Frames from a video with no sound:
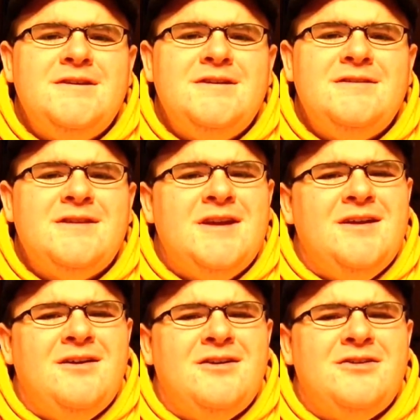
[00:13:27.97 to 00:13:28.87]
It's
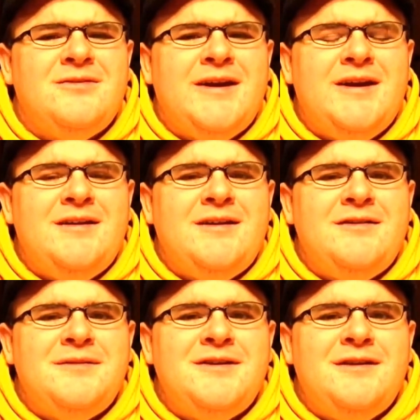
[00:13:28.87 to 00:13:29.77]
getting hard to
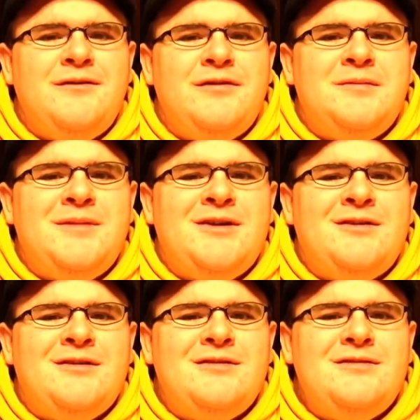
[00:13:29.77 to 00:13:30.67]
recognize myself in
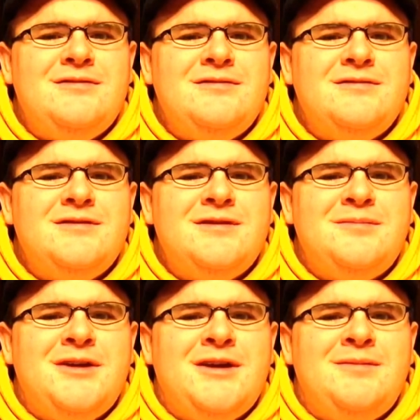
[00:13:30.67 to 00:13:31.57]
mirrors
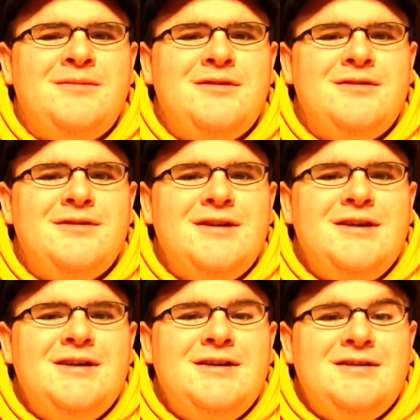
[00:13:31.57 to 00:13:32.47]
sometimes,
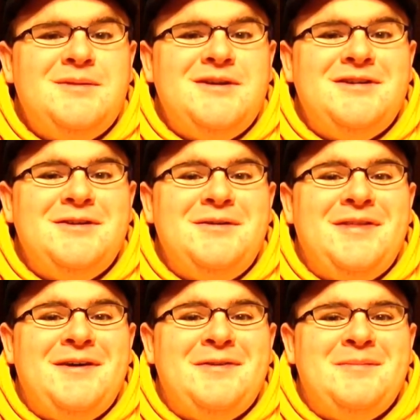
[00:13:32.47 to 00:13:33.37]
especially
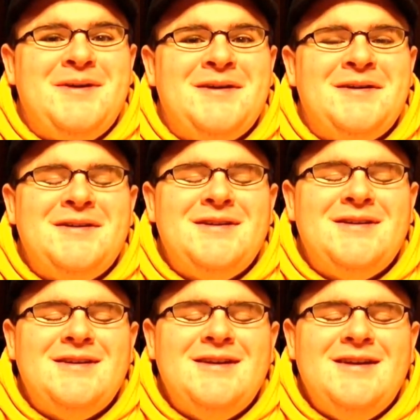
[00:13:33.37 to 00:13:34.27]
without the beard.
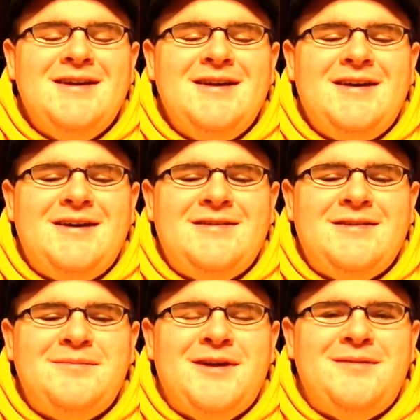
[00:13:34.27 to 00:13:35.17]

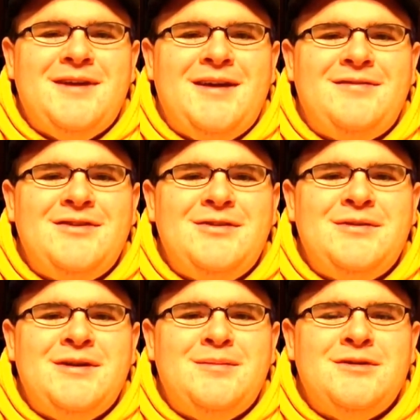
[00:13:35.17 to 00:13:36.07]
Sometimes I have to do
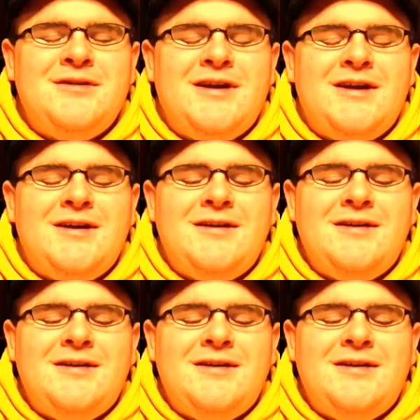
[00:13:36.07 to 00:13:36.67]
a double take.